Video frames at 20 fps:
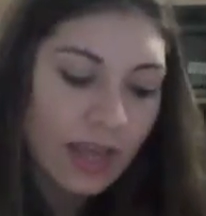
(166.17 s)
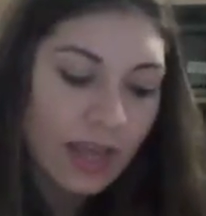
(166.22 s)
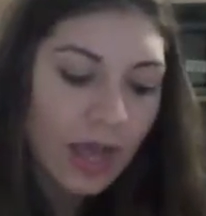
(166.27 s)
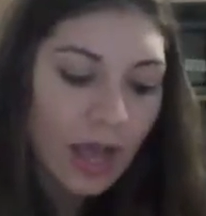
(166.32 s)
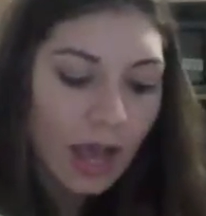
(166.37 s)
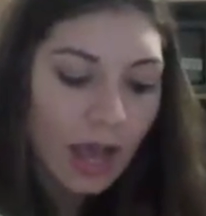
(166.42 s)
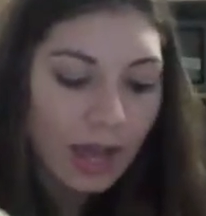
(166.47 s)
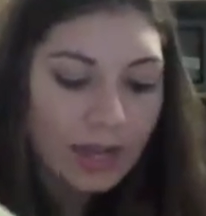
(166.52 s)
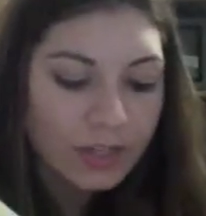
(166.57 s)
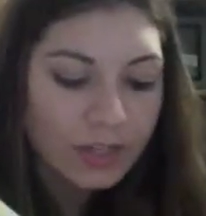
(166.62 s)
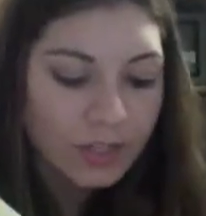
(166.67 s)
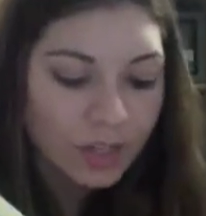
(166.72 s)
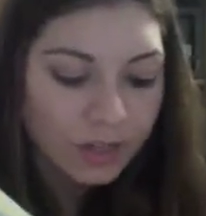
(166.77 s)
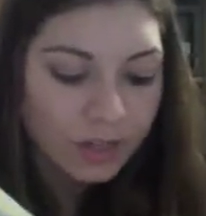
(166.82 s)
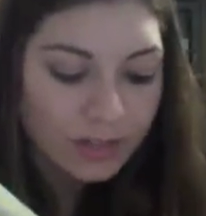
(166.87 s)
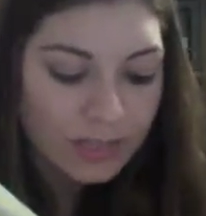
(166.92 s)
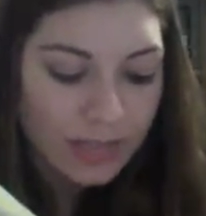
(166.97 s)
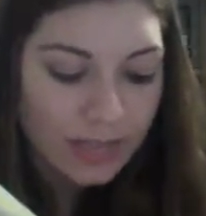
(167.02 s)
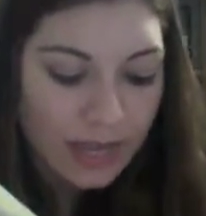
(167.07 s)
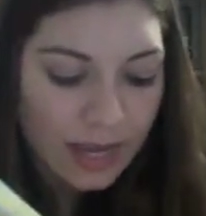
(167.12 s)
"I shall
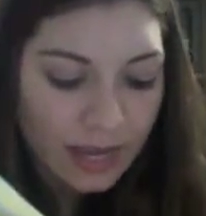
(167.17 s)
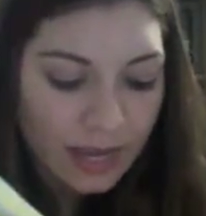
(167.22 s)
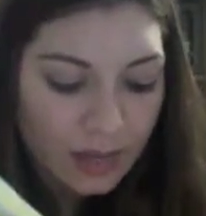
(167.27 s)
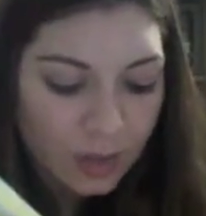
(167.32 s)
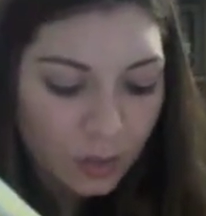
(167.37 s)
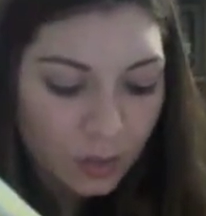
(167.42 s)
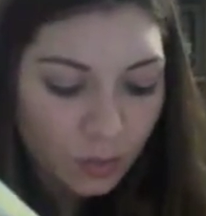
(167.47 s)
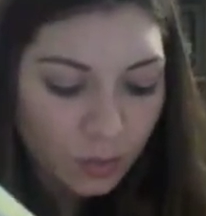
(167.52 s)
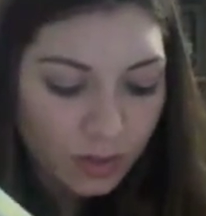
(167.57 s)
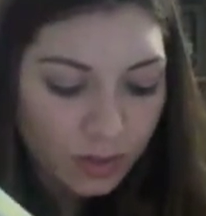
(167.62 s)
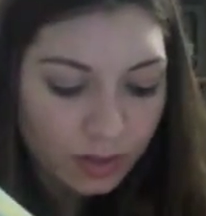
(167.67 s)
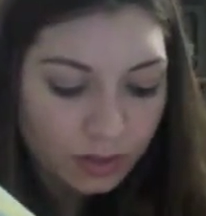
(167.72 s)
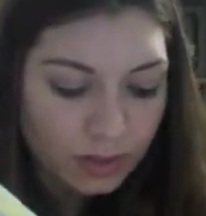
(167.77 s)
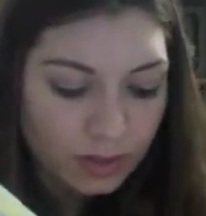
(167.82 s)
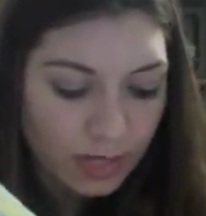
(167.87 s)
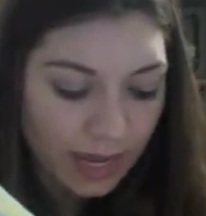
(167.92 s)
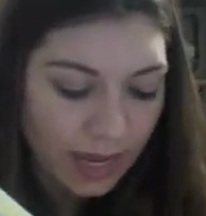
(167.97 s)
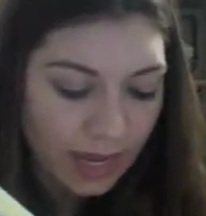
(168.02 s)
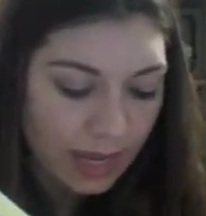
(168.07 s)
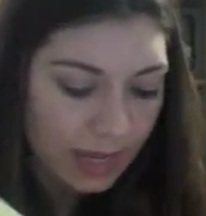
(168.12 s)
say you will
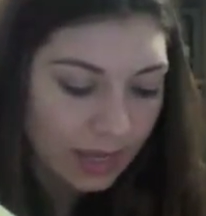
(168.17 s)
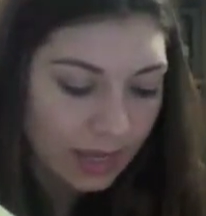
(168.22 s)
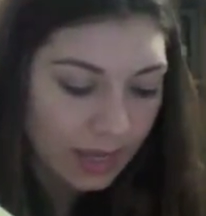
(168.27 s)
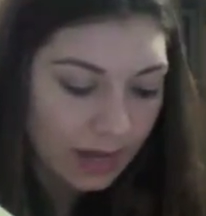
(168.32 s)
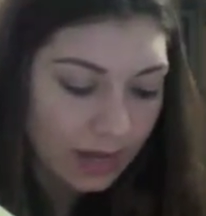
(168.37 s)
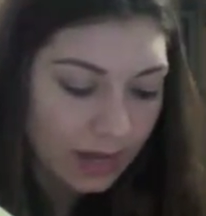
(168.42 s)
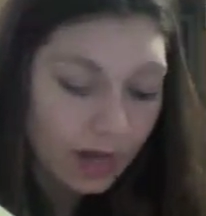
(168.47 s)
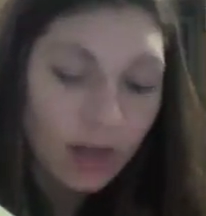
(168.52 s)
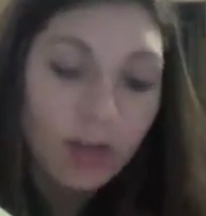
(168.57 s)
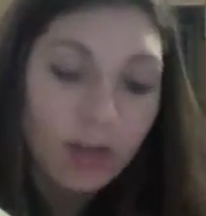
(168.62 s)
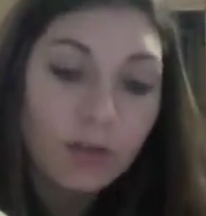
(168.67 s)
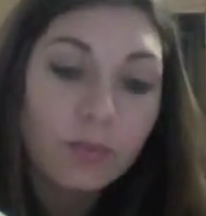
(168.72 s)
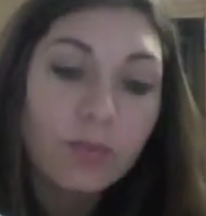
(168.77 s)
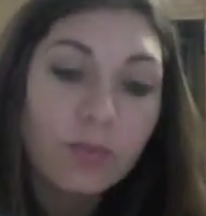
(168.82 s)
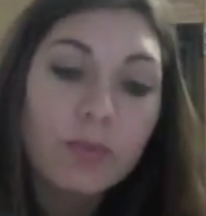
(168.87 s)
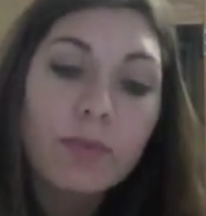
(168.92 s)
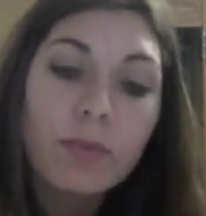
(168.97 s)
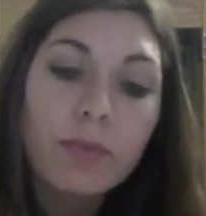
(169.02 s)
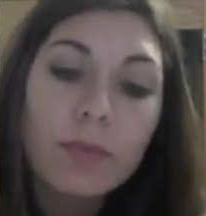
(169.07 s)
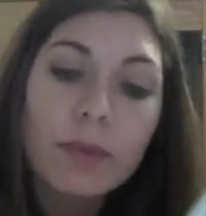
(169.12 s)
die, and none
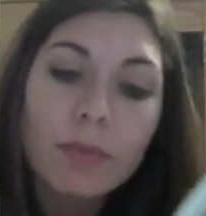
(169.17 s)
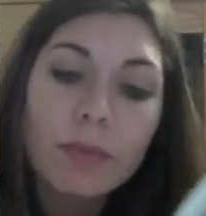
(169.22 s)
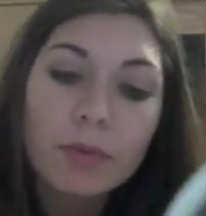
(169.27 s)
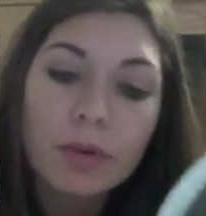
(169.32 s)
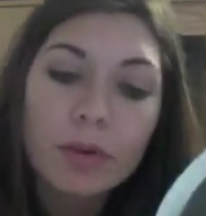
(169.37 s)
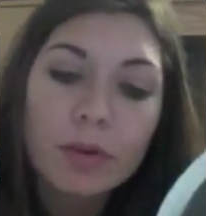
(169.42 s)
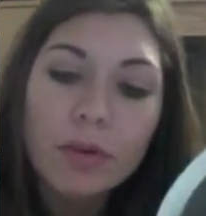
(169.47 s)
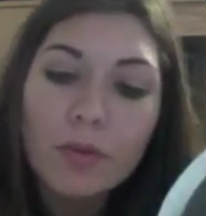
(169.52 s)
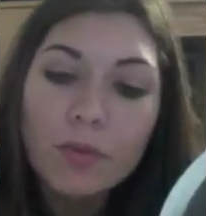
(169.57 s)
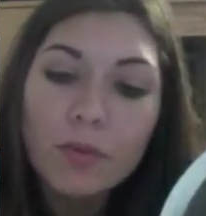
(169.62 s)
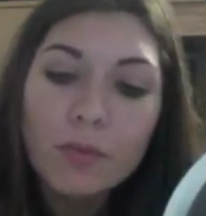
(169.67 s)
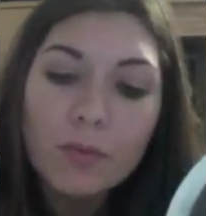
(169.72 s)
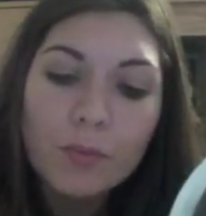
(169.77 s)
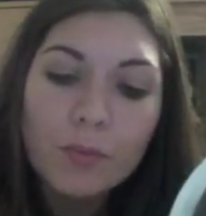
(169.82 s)
will remember you."